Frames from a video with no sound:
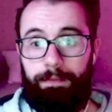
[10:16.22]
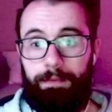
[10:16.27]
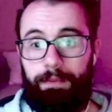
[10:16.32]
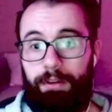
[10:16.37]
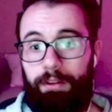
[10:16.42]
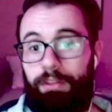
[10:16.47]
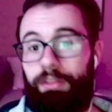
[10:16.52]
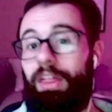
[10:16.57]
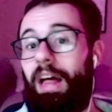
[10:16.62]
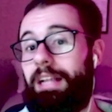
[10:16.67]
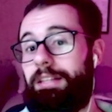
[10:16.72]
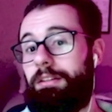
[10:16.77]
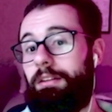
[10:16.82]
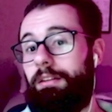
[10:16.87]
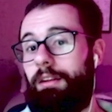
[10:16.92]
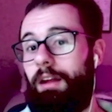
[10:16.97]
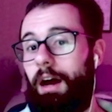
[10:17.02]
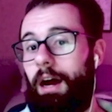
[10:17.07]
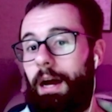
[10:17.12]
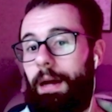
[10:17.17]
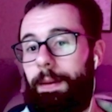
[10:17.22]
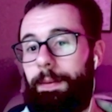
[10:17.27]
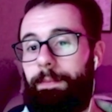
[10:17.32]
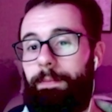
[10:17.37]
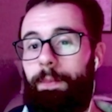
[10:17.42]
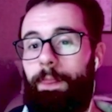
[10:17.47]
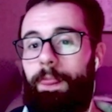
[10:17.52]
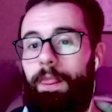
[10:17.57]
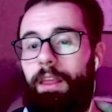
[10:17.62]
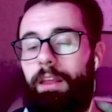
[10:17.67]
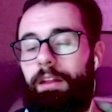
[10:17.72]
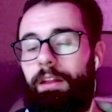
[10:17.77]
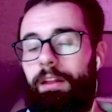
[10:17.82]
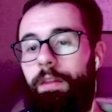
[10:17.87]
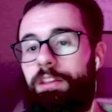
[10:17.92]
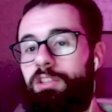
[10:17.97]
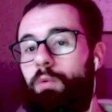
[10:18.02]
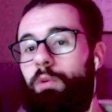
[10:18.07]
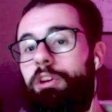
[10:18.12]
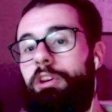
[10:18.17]
That's a lot. And this
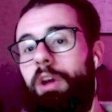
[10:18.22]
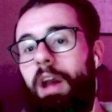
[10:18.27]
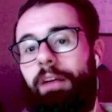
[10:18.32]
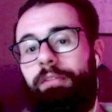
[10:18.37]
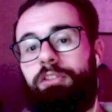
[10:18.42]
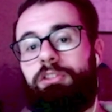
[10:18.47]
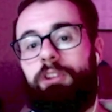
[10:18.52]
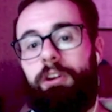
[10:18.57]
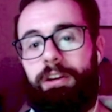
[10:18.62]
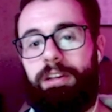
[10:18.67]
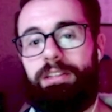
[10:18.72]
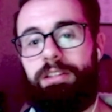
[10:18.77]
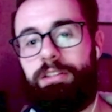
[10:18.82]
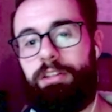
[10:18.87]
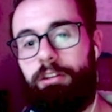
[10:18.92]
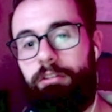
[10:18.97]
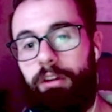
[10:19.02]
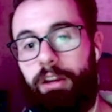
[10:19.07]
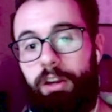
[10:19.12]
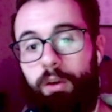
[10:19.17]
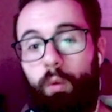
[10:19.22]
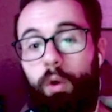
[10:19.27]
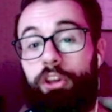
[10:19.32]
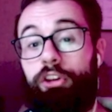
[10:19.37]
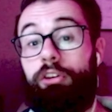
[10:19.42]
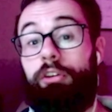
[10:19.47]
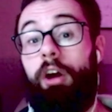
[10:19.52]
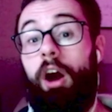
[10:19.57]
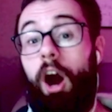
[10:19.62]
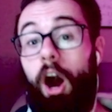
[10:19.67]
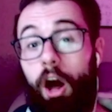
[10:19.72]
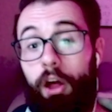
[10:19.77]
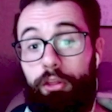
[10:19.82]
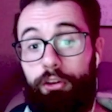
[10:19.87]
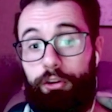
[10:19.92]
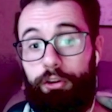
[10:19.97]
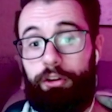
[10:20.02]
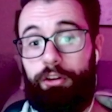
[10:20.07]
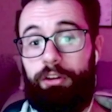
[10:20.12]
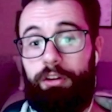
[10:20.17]
is when you have to start considering what your
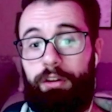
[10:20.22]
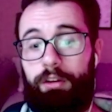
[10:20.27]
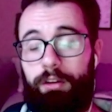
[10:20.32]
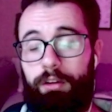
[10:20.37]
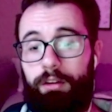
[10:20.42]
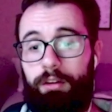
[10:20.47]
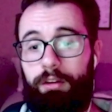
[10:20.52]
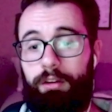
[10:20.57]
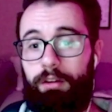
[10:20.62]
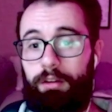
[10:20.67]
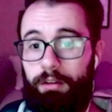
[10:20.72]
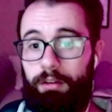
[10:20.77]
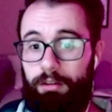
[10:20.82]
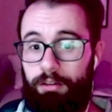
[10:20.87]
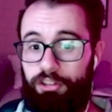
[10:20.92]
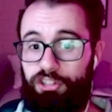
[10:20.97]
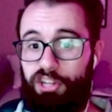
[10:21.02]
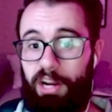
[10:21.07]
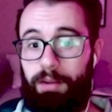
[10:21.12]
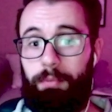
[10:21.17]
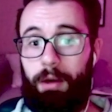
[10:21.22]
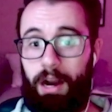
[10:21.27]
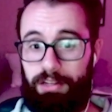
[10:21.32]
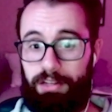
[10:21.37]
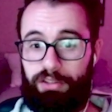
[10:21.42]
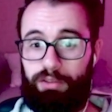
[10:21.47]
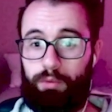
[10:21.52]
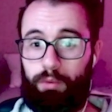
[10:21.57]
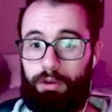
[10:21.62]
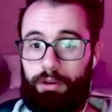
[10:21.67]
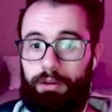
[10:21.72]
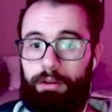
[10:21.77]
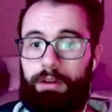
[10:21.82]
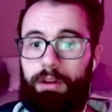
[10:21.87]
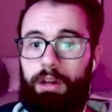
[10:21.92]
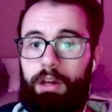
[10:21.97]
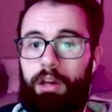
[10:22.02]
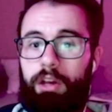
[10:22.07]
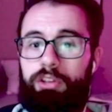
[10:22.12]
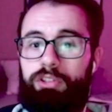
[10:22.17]
other checkboxes were.
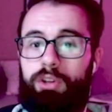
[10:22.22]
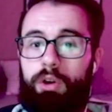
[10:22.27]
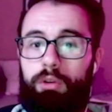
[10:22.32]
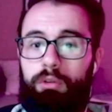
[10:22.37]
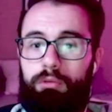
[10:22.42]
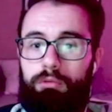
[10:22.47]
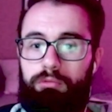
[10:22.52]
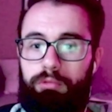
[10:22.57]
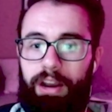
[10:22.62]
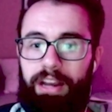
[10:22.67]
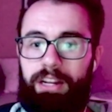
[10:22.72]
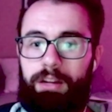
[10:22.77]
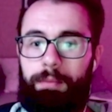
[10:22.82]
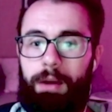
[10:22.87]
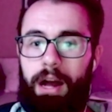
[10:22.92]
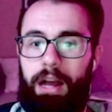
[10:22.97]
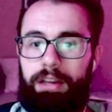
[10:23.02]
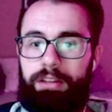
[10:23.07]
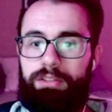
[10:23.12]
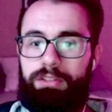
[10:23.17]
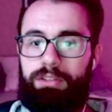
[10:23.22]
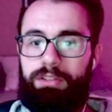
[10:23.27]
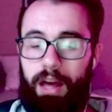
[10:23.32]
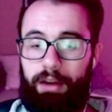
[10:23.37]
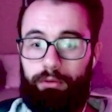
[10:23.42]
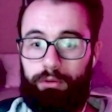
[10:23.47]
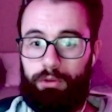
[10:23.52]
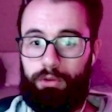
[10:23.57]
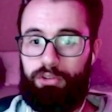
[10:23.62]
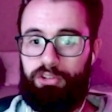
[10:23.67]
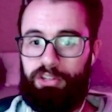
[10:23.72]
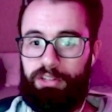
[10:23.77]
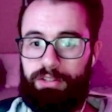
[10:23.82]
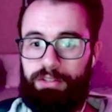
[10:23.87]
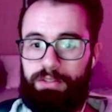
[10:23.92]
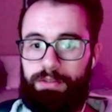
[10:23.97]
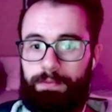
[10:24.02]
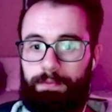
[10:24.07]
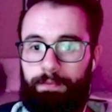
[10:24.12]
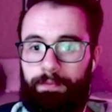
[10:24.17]
So randomized
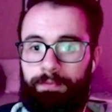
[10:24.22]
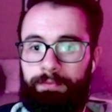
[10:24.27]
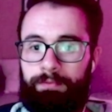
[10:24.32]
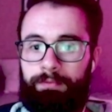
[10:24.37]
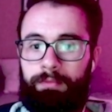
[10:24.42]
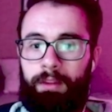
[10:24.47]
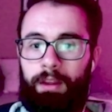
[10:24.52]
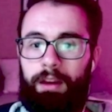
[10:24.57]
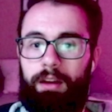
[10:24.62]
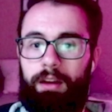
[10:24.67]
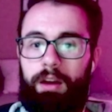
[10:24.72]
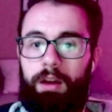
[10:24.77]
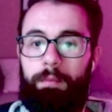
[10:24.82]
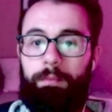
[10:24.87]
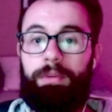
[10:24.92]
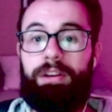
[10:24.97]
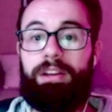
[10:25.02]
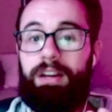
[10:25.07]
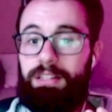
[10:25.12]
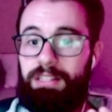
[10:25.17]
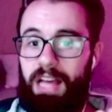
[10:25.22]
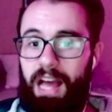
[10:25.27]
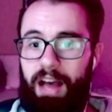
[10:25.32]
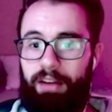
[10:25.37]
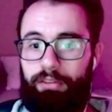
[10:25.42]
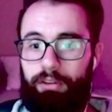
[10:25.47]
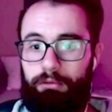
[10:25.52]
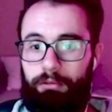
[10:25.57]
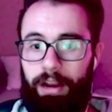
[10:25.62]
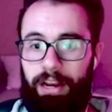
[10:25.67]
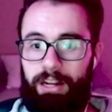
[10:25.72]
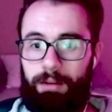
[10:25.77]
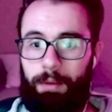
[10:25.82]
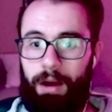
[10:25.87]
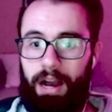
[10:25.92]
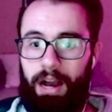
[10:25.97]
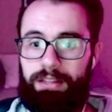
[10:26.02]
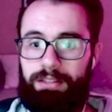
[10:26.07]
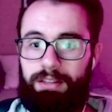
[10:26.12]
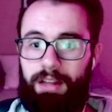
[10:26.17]
evolutions. Because I have it
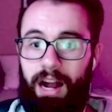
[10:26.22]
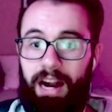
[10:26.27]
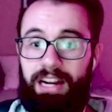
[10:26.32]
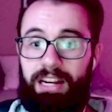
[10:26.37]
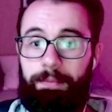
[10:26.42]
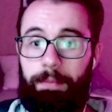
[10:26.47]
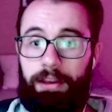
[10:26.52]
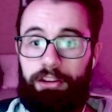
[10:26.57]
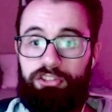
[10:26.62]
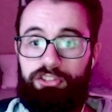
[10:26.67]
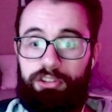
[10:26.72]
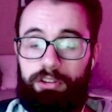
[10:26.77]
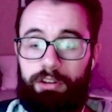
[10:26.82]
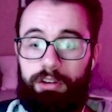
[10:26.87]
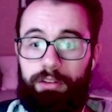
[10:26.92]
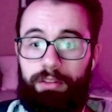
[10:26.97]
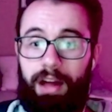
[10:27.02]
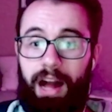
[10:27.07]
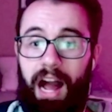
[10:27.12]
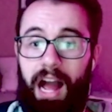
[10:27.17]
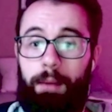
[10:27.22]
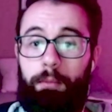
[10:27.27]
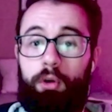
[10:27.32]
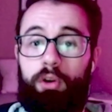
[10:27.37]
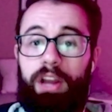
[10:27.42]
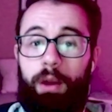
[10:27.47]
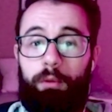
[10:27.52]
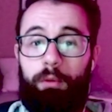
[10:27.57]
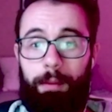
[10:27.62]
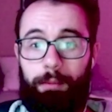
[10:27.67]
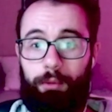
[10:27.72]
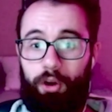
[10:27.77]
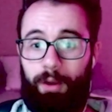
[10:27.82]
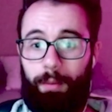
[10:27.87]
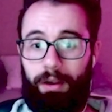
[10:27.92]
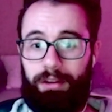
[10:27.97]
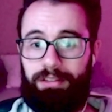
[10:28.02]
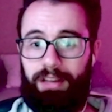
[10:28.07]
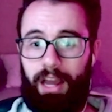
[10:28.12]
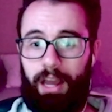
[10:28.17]
randomized, I need to make sure that I'm okay with my
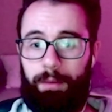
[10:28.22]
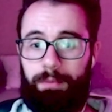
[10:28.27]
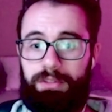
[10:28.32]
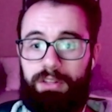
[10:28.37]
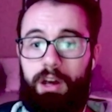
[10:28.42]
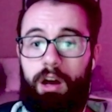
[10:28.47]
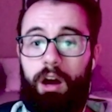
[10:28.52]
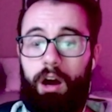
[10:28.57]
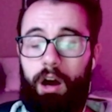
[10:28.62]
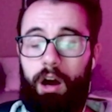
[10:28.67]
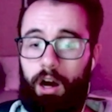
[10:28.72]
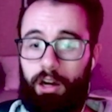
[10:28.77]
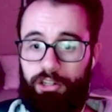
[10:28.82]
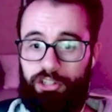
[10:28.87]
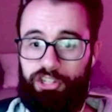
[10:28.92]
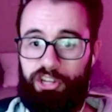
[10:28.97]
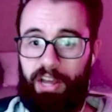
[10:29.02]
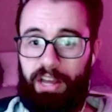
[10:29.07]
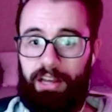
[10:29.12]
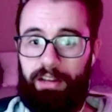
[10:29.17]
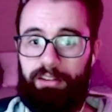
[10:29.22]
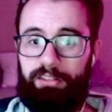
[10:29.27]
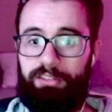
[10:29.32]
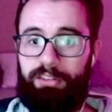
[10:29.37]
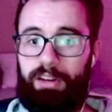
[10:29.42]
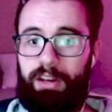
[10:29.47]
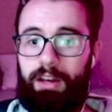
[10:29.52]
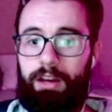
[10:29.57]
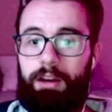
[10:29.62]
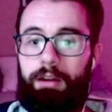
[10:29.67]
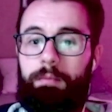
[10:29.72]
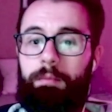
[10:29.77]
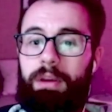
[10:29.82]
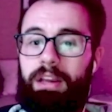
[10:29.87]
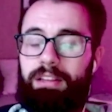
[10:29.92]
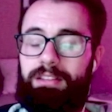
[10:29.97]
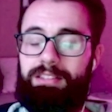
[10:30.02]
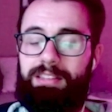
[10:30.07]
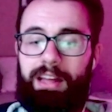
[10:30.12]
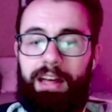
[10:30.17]
Pokemon types. Unchanged
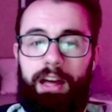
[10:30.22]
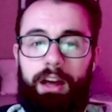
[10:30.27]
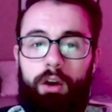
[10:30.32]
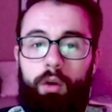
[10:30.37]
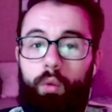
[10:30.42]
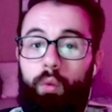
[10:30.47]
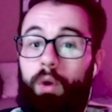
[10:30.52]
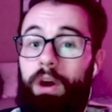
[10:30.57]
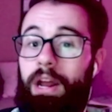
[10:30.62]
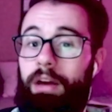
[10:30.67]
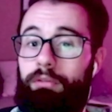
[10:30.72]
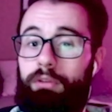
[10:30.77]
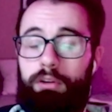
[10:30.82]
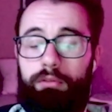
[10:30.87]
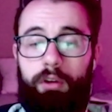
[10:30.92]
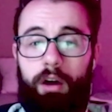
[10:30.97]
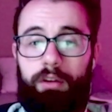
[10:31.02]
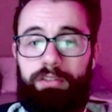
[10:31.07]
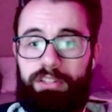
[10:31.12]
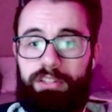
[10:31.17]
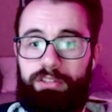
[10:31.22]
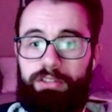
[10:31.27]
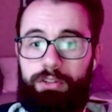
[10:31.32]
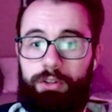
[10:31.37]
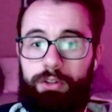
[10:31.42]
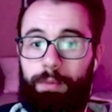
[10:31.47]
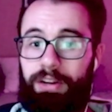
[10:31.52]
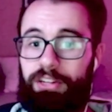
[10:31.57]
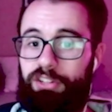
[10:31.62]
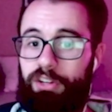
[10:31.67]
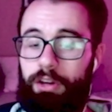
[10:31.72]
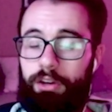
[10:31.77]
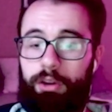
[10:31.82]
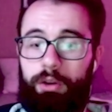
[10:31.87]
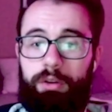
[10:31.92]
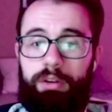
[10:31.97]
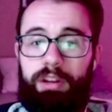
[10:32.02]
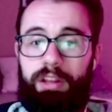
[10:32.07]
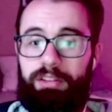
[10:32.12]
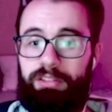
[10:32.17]
means that whatever it evolves into, my
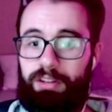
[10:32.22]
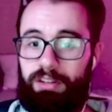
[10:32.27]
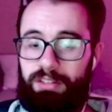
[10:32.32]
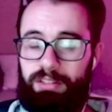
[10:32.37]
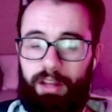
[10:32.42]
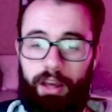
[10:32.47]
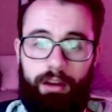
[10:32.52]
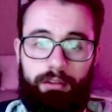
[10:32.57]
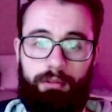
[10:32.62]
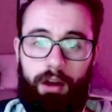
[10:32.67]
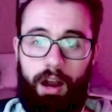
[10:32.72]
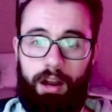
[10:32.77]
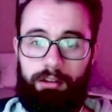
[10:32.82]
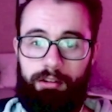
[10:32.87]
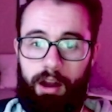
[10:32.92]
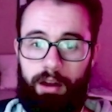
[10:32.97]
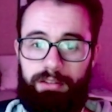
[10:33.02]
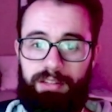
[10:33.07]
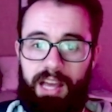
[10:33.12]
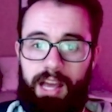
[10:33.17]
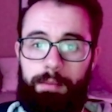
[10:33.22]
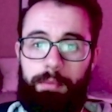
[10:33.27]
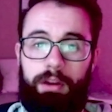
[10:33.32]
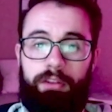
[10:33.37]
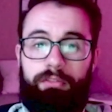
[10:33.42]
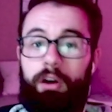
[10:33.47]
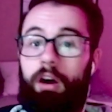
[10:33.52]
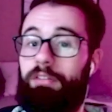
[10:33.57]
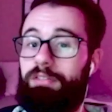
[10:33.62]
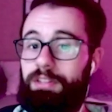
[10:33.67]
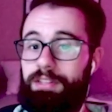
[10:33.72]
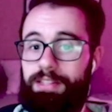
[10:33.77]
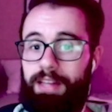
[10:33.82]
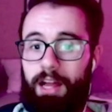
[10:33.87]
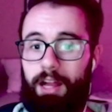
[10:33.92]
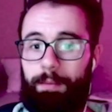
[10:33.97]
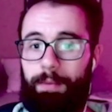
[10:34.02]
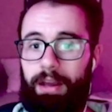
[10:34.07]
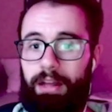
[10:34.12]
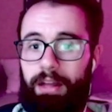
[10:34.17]
Geodude is going to stay a rock ground type, it evolves into
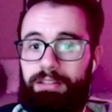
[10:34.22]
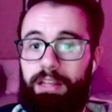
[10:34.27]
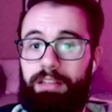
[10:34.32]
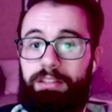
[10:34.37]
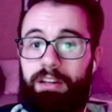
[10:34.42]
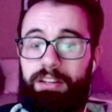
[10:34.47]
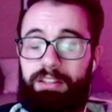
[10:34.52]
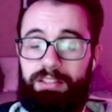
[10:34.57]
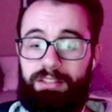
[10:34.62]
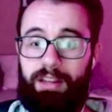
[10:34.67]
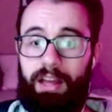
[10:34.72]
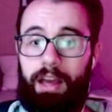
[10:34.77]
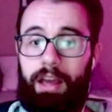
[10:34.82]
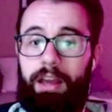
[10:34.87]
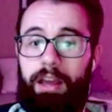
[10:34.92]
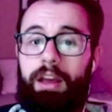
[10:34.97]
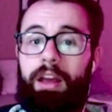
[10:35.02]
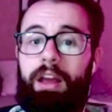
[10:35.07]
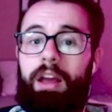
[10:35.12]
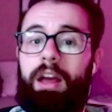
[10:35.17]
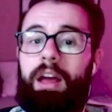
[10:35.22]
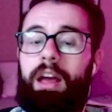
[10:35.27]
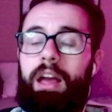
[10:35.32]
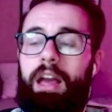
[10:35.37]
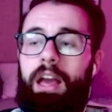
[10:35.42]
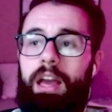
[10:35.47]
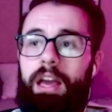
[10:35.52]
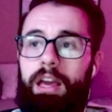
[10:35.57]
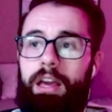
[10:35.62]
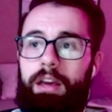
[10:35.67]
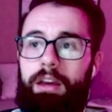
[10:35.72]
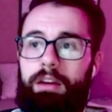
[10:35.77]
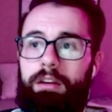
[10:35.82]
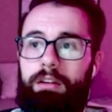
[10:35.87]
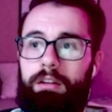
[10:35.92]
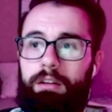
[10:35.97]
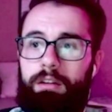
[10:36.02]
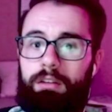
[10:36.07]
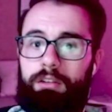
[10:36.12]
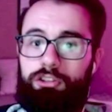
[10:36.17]
Salamence, it's going to stay a
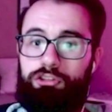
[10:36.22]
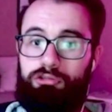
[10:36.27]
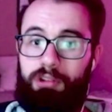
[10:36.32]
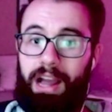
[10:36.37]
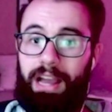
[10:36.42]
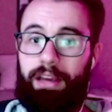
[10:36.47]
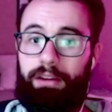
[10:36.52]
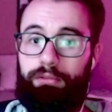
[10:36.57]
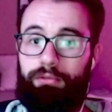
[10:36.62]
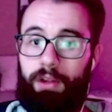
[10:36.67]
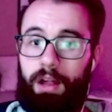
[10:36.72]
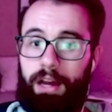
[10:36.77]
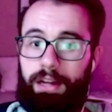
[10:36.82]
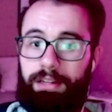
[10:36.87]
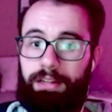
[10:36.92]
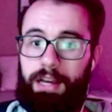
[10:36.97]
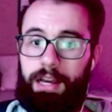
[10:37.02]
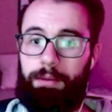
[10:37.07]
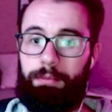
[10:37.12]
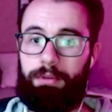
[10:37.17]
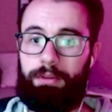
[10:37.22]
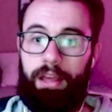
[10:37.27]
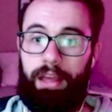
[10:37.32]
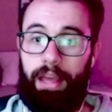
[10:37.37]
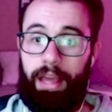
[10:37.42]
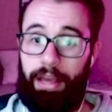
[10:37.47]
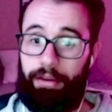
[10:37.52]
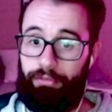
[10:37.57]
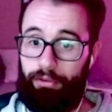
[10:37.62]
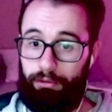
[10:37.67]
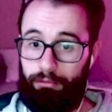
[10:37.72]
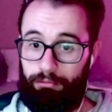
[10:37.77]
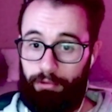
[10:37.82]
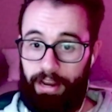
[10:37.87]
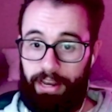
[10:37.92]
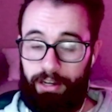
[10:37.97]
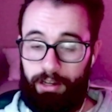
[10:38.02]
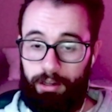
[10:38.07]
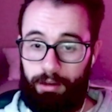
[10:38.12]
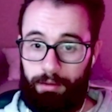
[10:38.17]
dragon flying type. If it
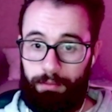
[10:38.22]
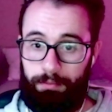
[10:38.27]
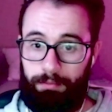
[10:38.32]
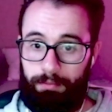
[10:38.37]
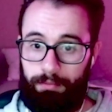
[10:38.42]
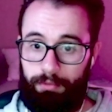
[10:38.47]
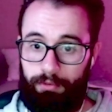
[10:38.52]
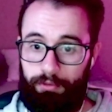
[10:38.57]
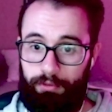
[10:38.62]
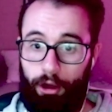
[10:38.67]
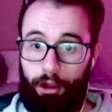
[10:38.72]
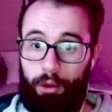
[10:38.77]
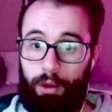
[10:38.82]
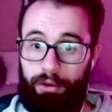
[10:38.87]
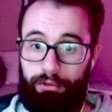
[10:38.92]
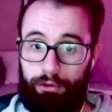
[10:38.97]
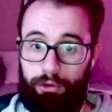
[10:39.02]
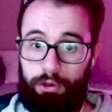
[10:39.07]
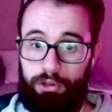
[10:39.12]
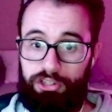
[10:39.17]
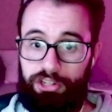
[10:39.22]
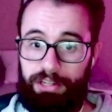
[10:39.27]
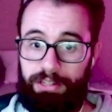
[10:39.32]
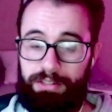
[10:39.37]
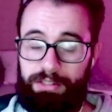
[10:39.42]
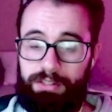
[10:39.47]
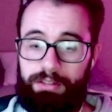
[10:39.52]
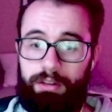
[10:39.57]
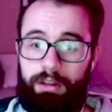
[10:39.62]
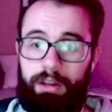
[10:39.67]
random follow evolutions,